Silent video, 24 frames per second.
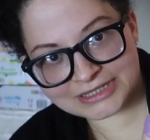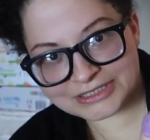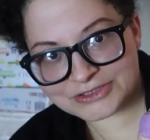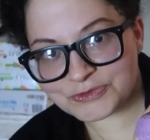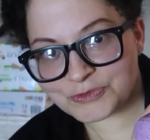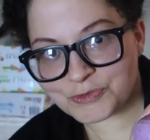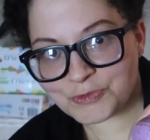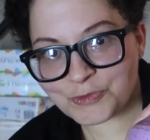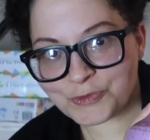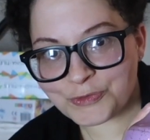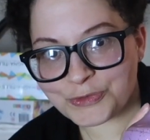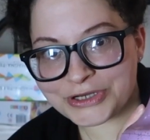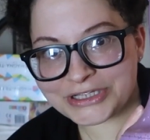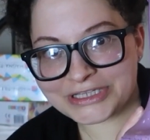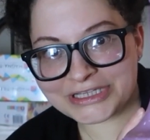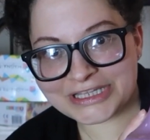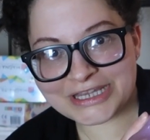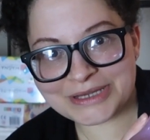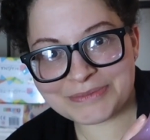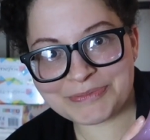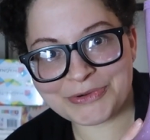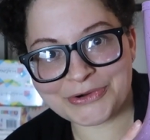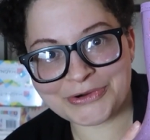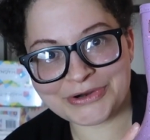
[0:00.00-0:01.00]
this
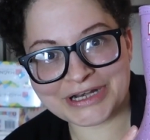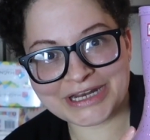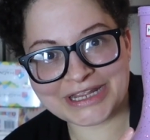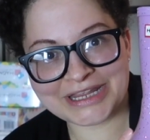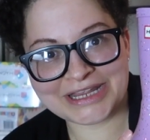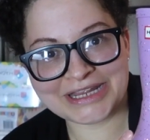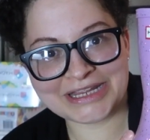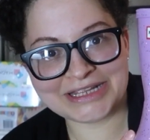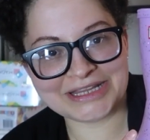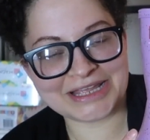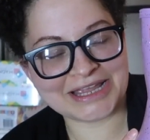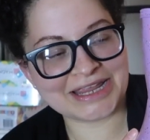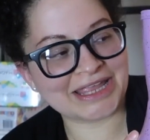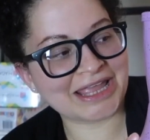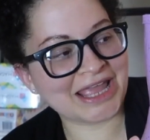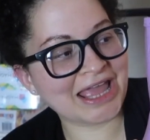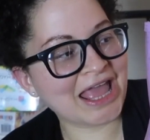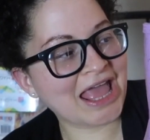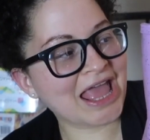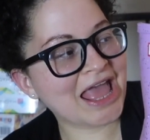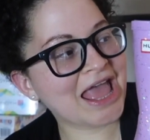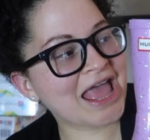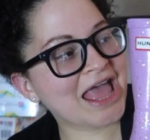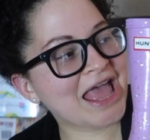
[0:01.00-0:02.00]
really pretty, like
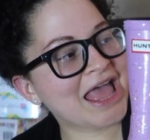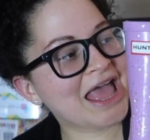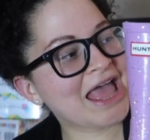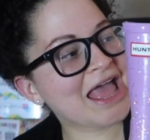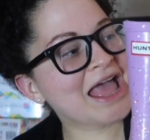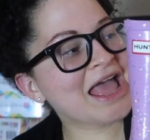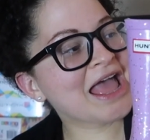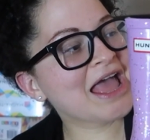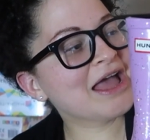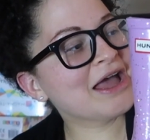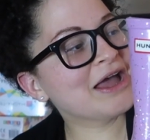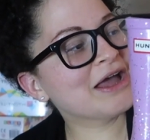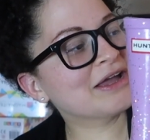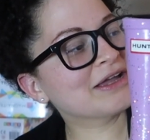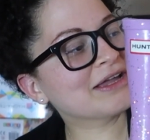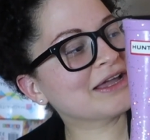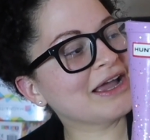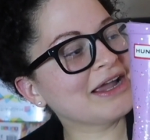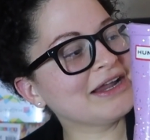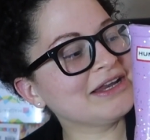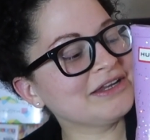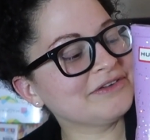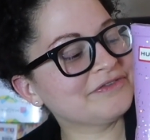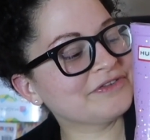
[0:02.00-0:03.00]

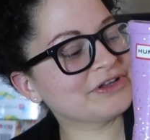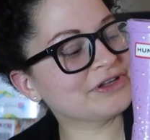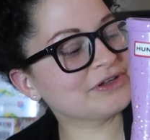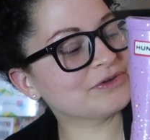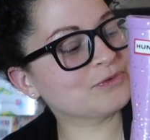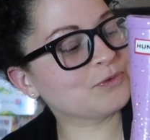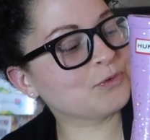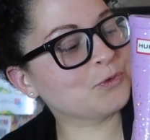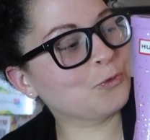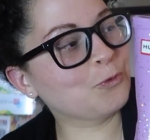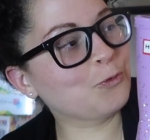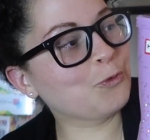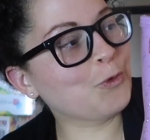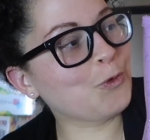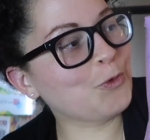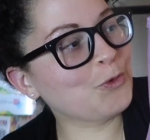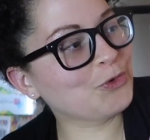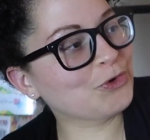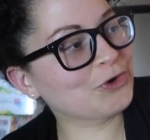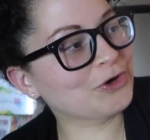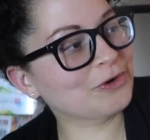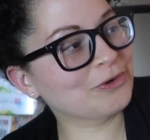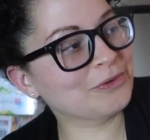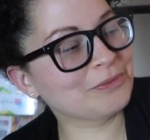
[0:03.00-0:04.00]
kind of a
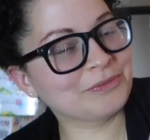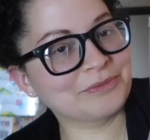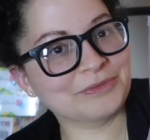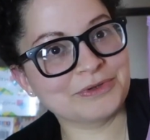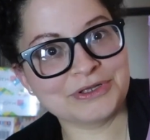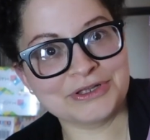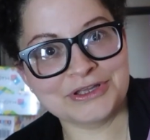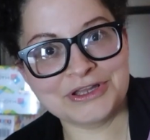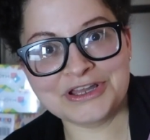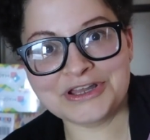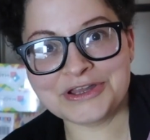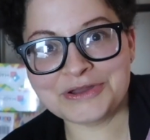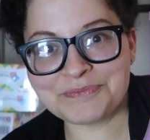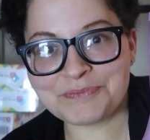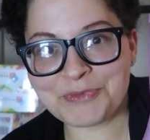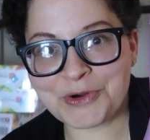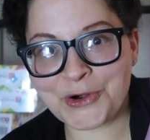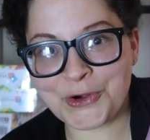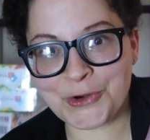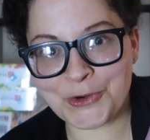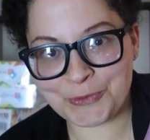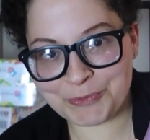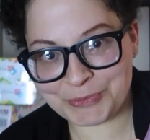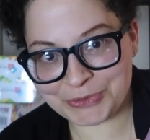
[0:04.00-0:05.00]
warm
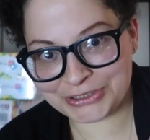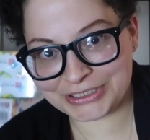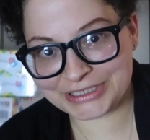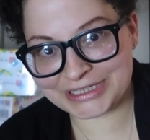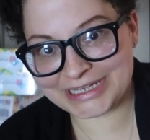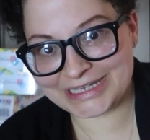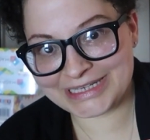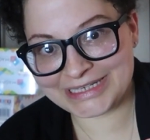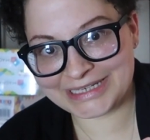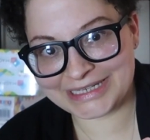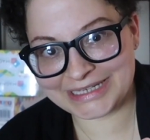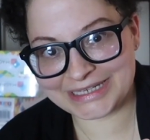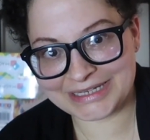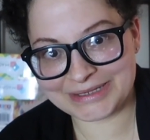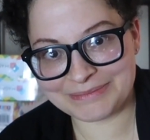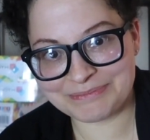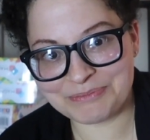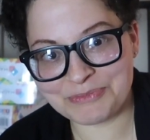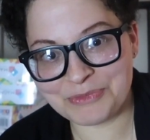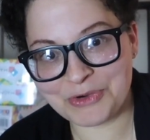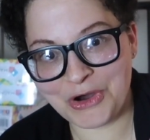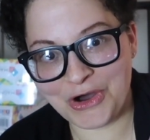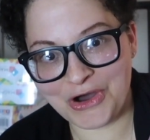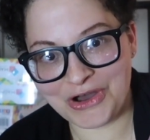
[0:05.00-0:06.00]
purpley,
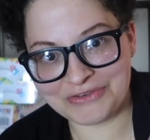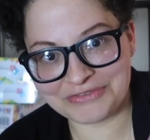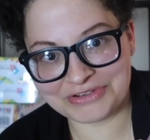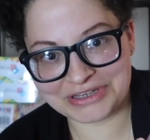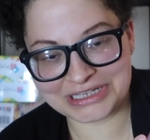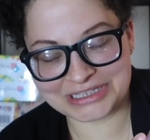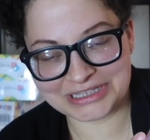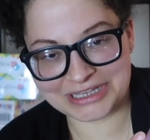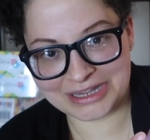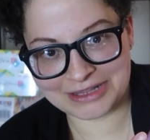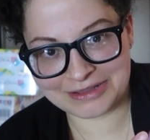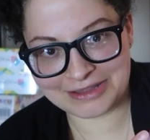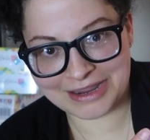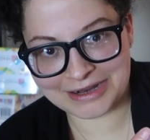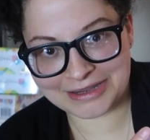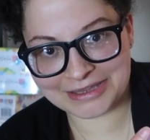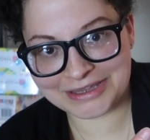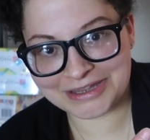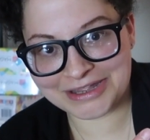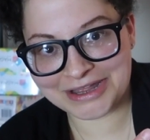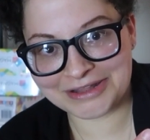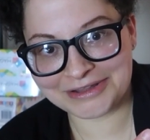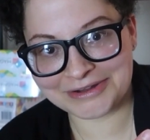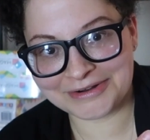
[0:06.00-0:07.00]
mauvey,
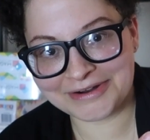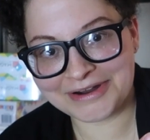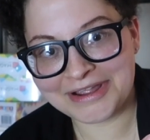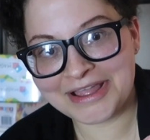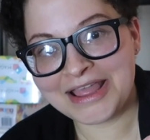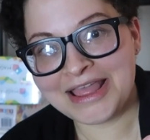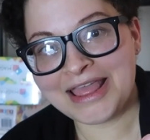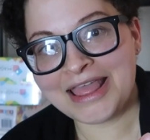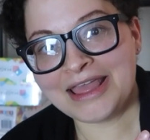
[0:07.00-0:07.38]
lilac-y color.